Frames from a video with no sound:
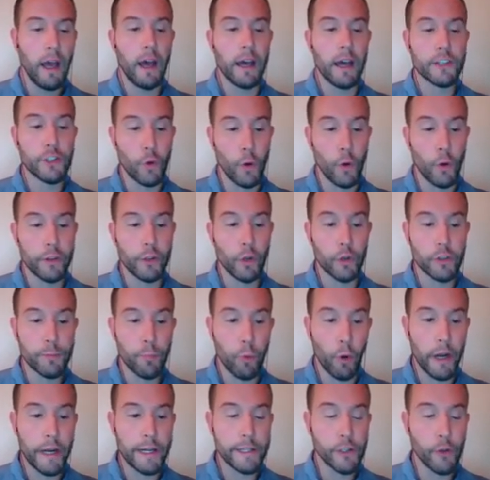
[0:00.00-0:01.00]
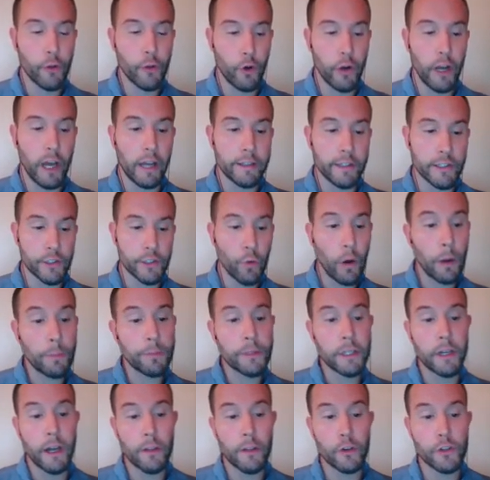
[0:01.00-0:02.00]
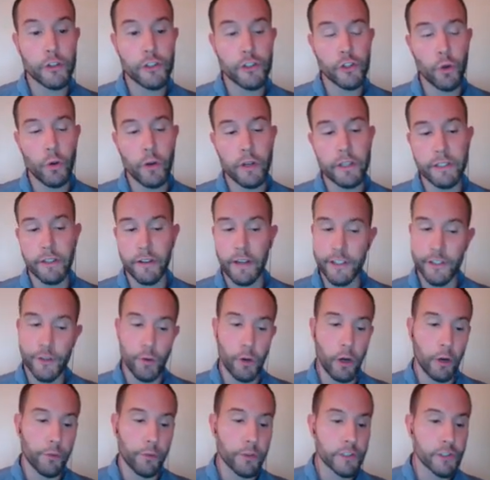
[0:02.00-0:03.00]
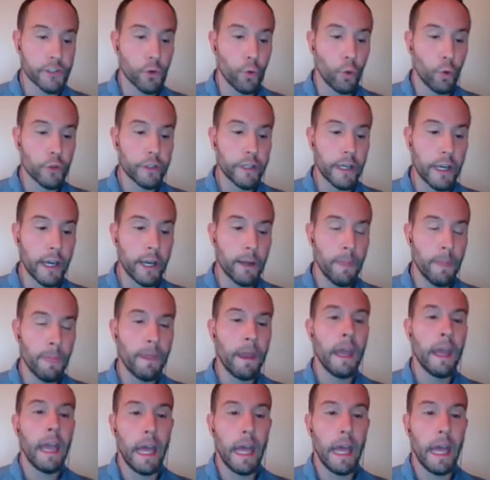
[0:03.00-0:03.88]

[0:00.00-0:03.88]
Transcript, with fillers: uh, during those breaks so they're not disrupting other students. That's throughout the school day.